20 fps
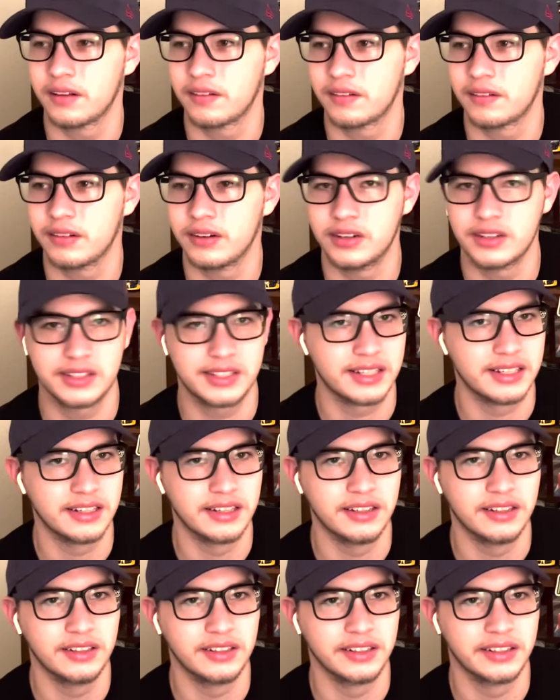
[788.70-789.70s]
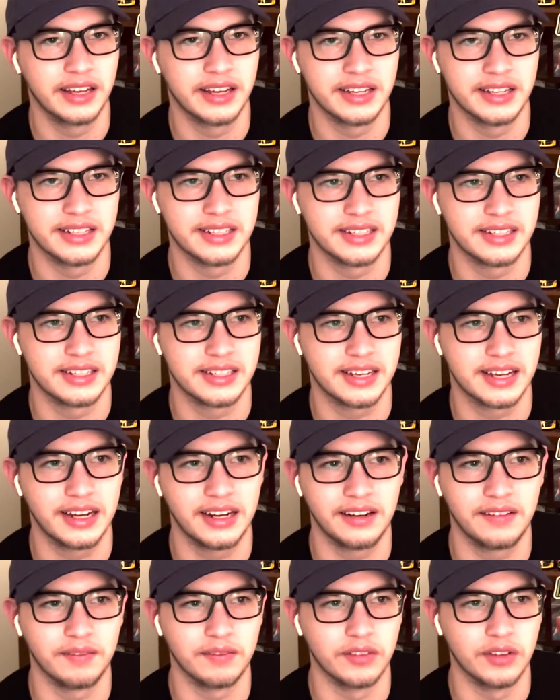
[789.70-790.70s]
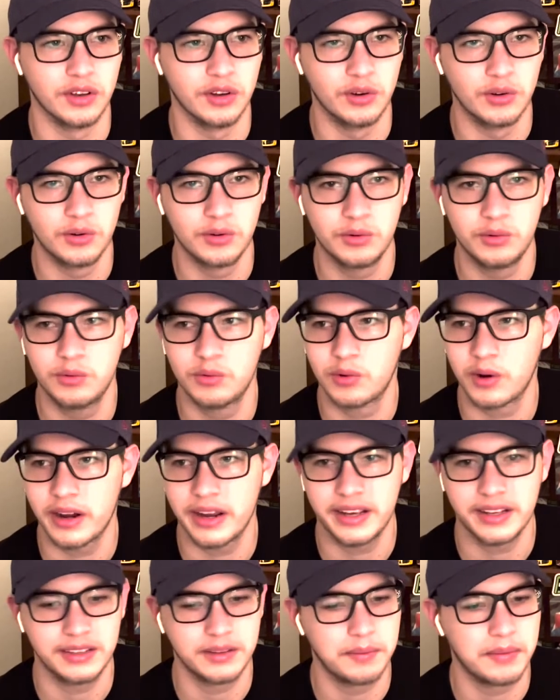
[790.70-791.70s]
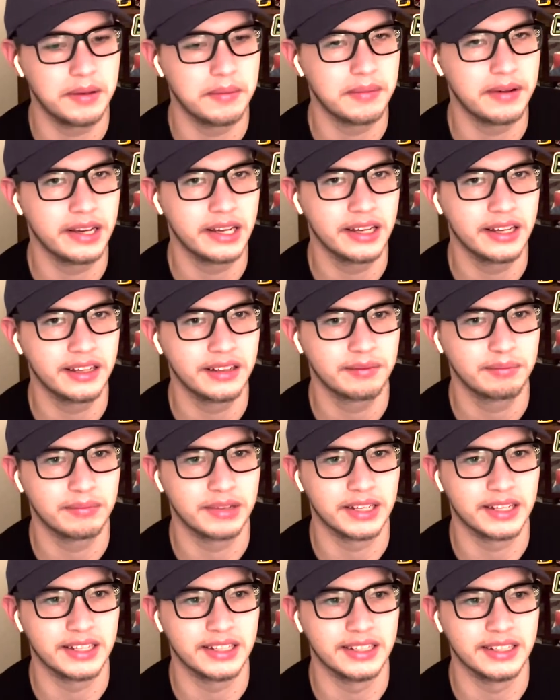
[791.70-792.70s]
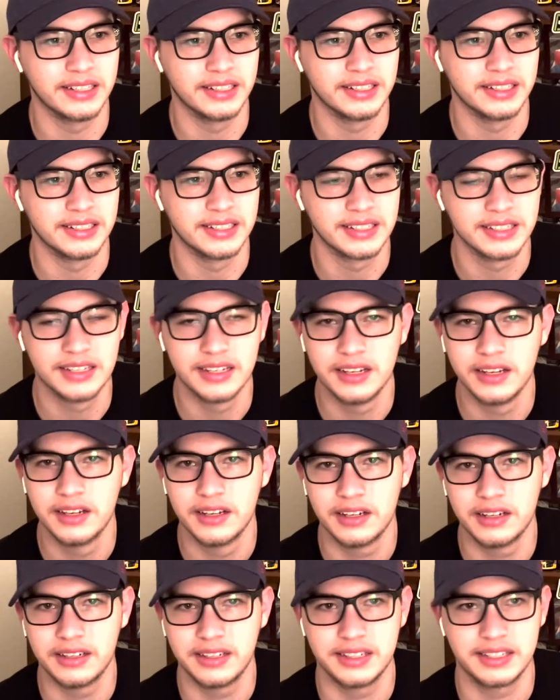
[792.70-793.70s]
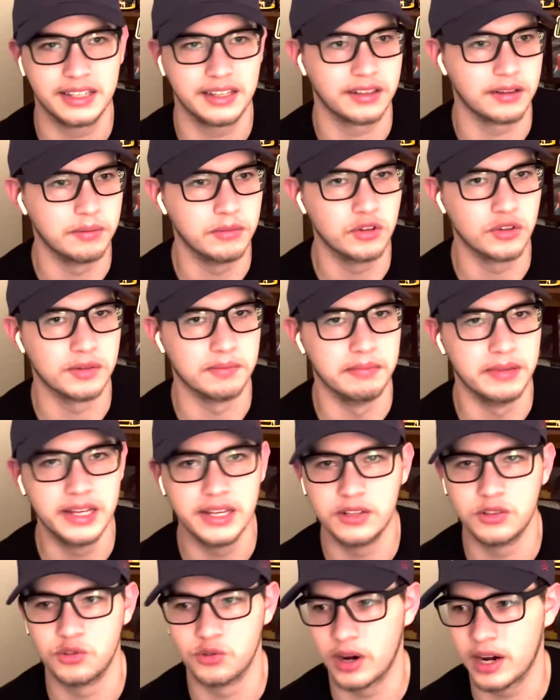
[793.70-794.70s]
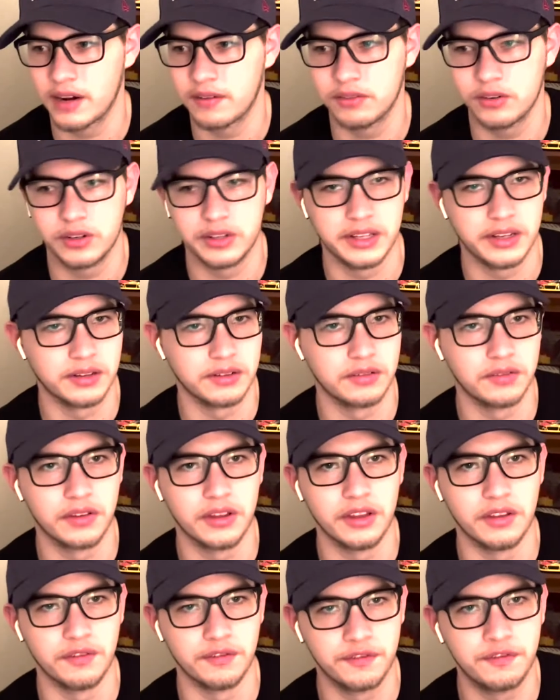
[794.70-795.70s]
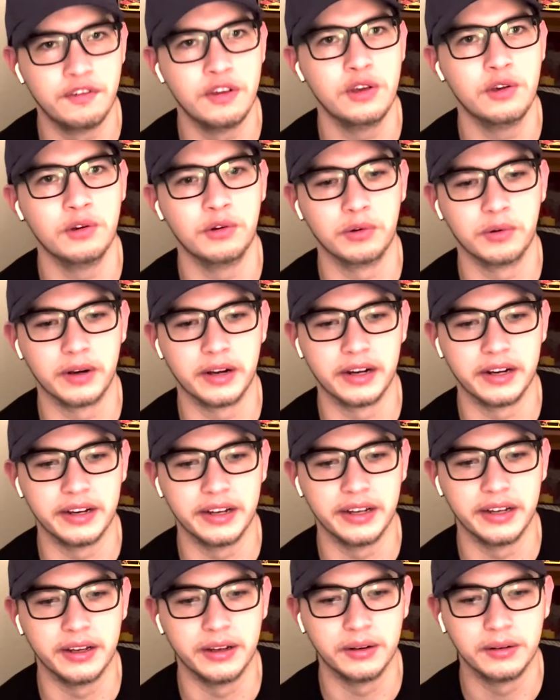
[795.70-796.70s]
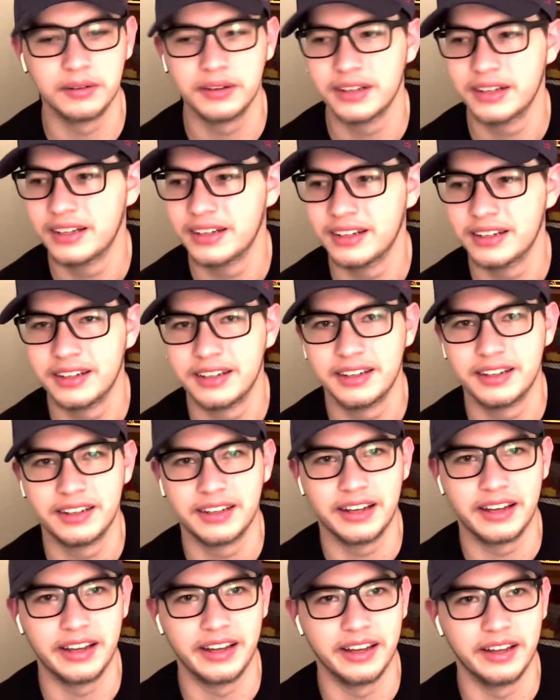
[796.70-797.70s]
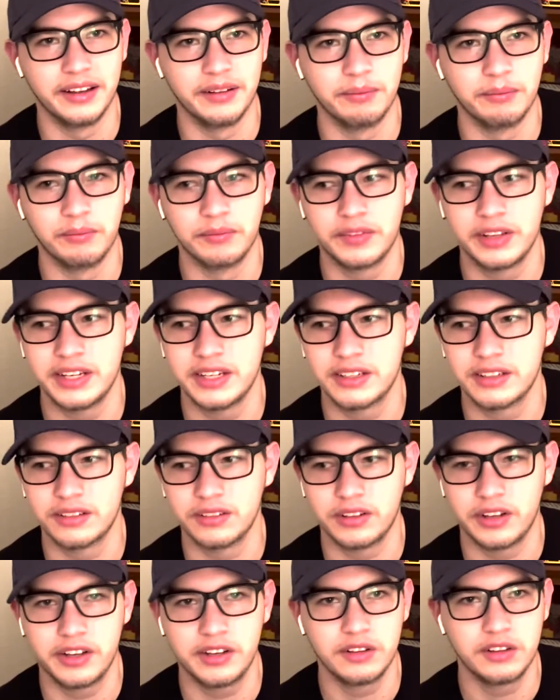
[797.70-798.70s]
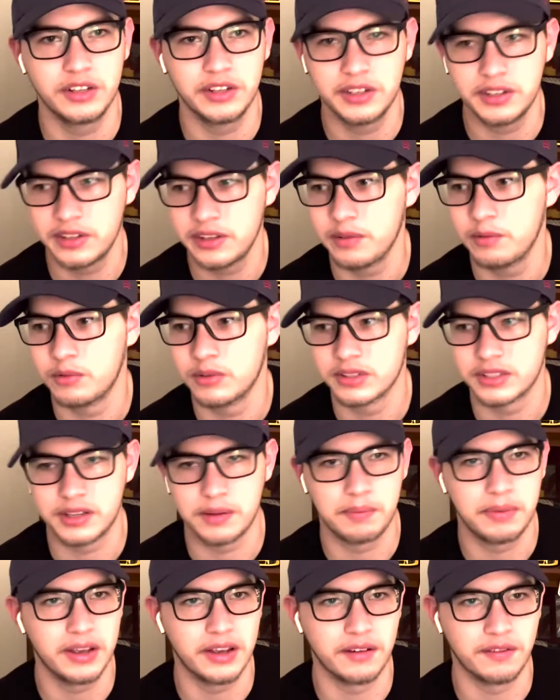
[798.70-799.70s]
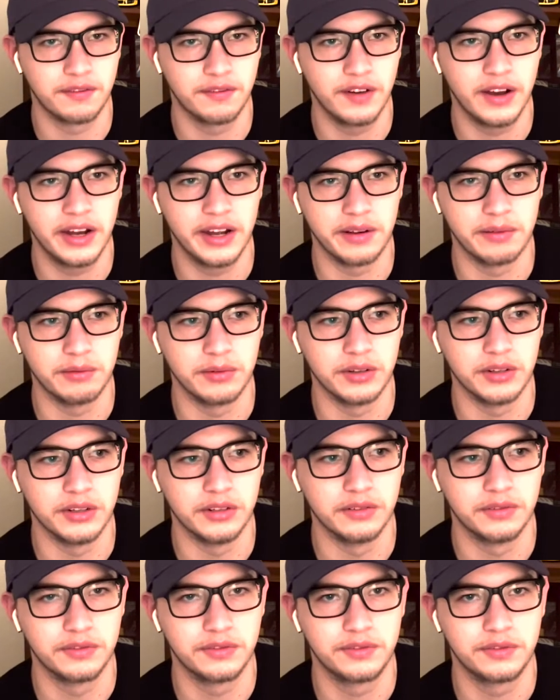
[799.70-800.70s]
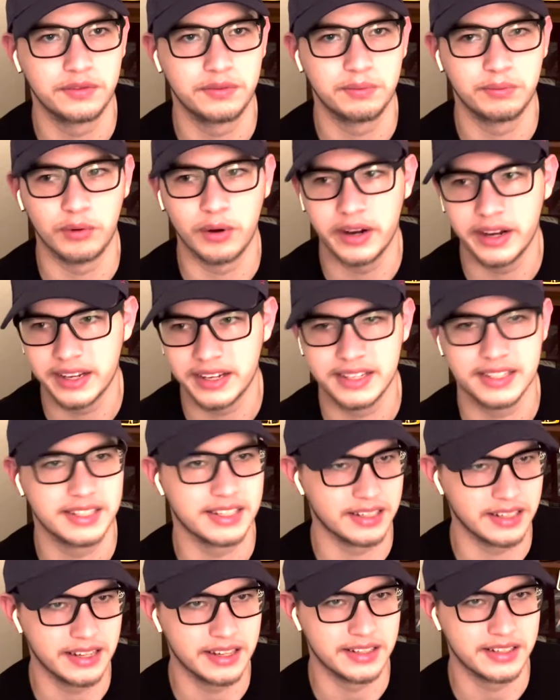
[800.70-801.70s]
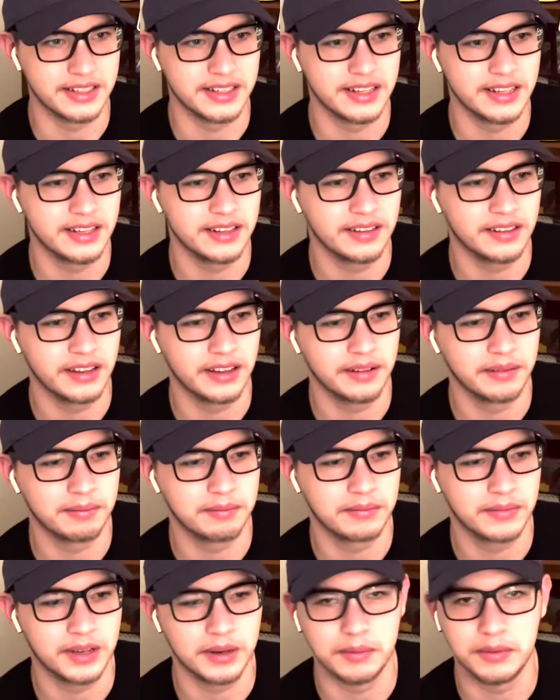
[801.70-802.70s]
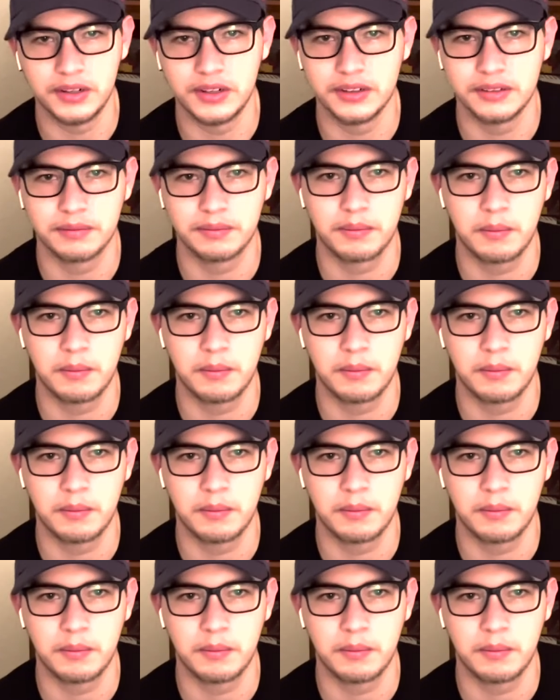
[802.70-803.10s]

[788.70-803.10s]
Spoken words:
Austin Dillon has kind of no right to be mad because he's like the most mid driver in the field right now, and he literally wants to pick a fight with Brad Keselowski. Like, come on.